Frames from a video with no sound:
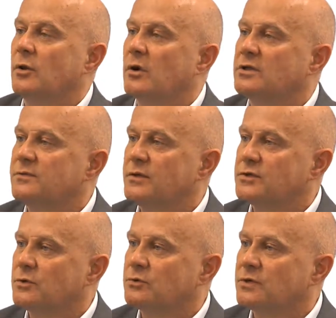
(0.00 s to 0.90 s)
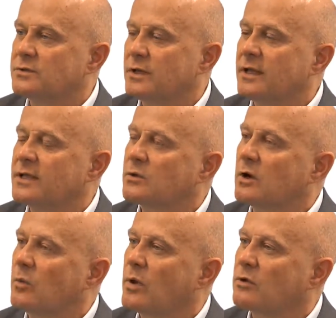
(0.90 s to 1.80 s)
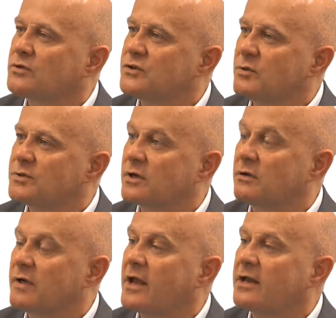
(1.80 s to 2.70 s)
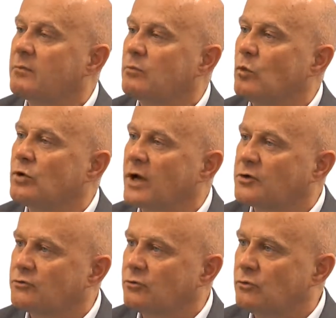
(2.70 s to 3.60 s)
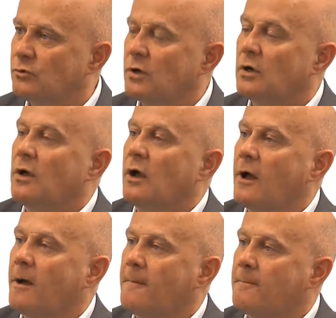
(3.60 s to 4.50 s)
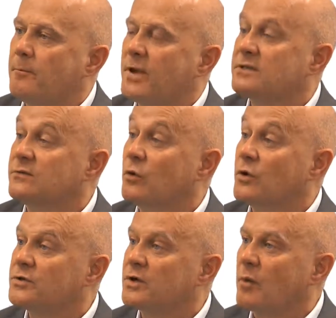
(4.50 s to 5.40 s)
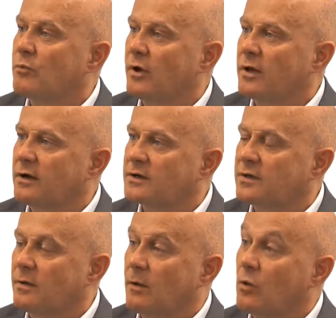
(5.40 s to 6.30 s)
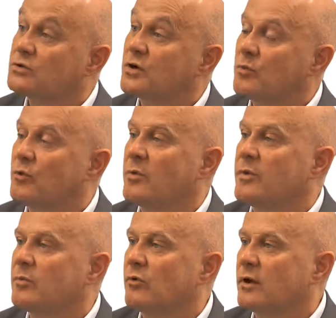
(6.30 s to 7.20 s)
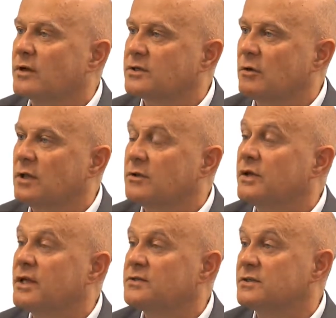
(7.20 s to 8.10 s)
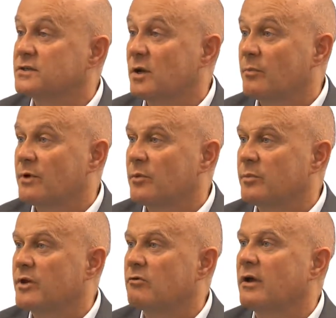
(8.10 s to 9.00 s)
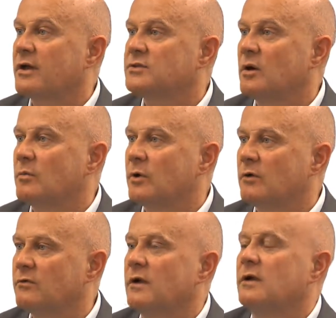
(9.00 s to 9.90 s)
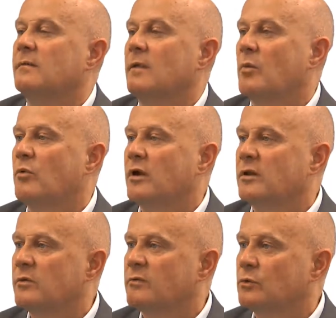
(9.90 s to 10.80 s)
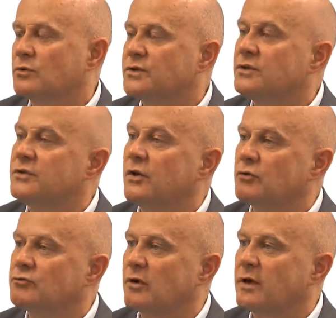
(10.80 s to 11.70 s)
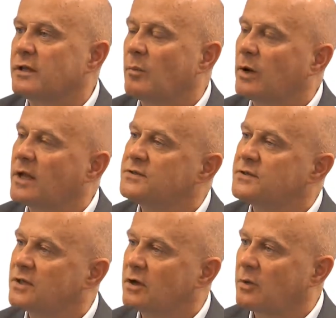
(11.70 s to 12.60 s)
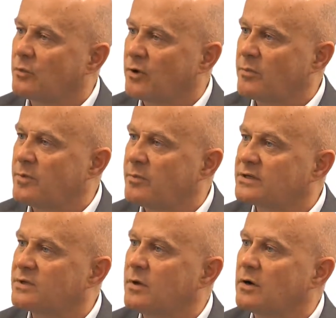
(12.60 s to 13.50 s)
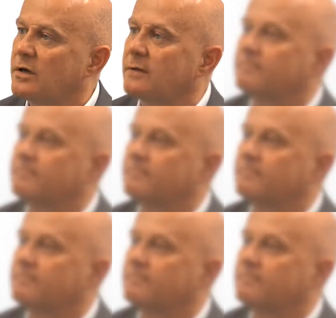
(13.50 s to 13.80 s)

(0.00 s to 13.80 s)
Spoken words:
no artificials. And that's kind of where consumers are kind of headed, more natural, better for you type products. Also premium products. So London Essence Company would be a great example of a product that we've launched into the on-trade that plays into the kind of premium mixed market.